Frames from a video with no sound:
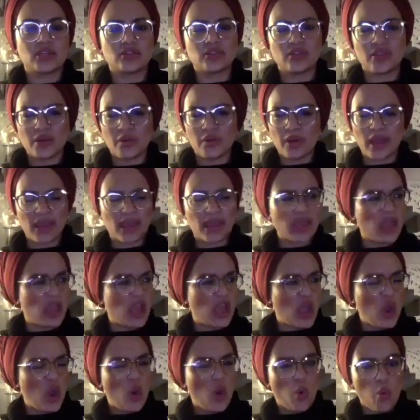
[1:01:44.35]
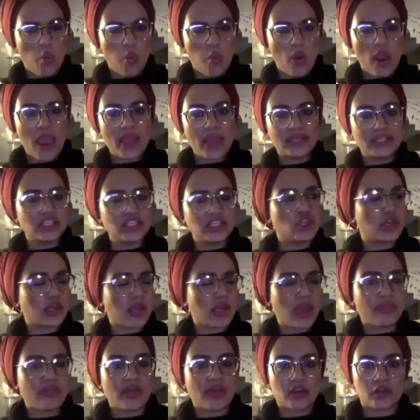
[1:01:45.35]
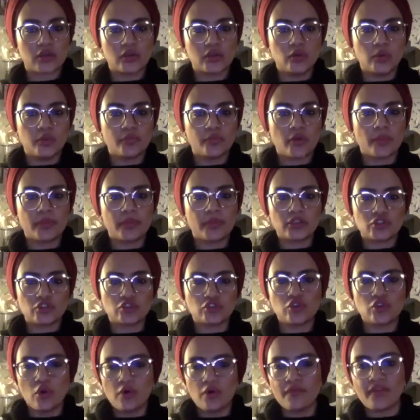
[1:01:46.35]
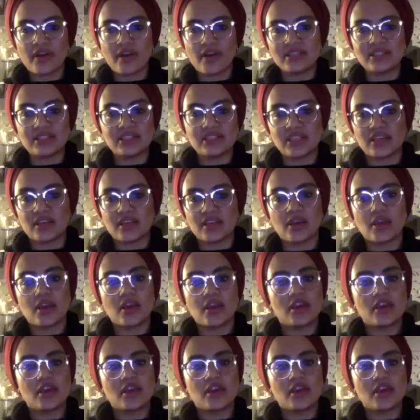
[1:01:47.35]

So they were like, where did you get that coop from? It's so fancy.